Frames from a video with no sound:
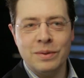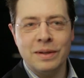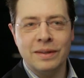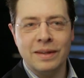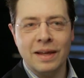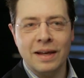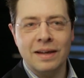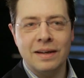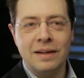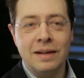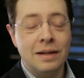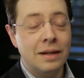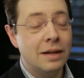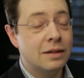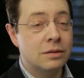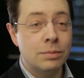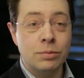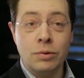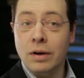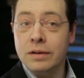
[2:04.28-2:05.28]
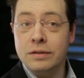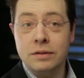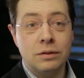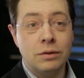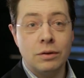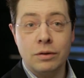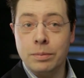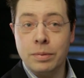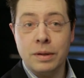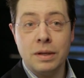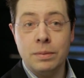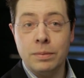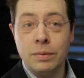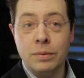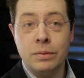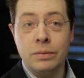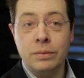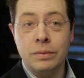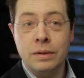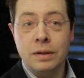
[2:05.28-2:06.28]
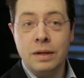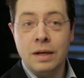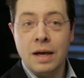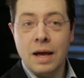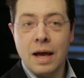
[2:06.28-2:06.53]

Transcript: doing that. It surprised a lot of people,